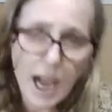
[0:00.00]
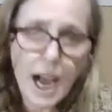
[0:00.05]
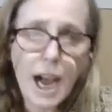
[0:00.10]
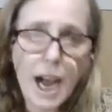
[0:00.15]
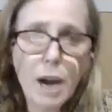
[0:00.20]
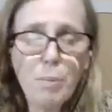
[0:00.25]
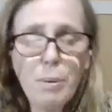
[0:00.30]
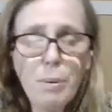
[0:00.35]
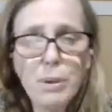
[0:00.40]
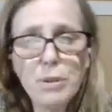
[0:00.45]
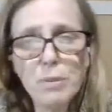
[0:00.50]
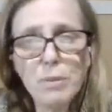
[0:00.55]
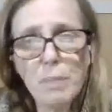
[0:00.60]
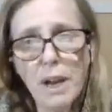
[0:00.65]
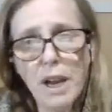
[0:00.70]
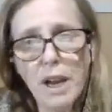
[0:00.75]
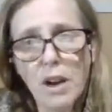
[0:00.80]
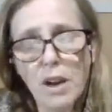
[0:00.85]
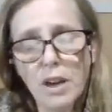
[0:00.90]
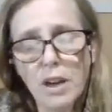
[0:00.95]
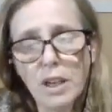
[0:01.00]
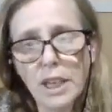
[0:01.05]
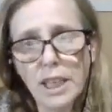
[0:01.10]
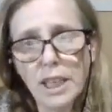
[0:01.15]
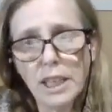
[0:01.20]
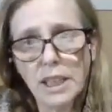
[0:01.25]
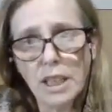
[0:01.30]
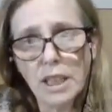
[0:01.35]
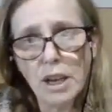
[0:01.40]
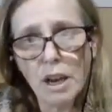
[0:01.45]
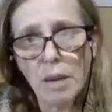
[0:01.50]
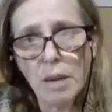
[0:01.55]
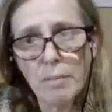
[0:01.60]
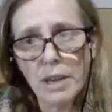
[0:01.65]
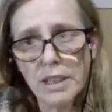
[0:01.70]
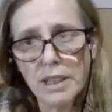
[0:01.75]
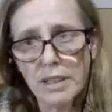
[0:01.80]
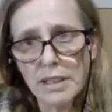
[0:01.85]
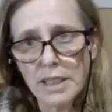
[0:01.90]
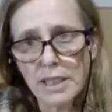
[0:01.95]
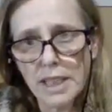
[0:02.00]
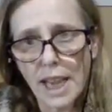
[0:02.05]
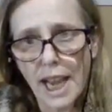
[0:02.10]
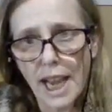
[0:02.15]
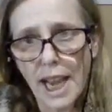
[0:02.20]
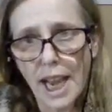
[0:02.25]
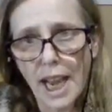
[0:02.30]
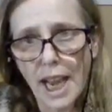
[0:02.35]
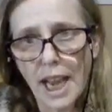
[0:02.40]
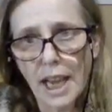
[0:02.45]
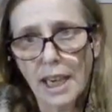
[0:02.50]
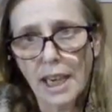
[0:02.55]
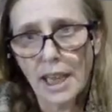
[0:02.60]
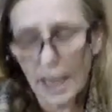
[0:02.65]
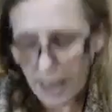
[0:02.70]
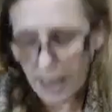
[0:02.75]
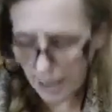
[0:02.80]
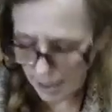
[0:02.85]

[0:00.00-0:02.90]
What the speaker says: I'll post my art in the comments, and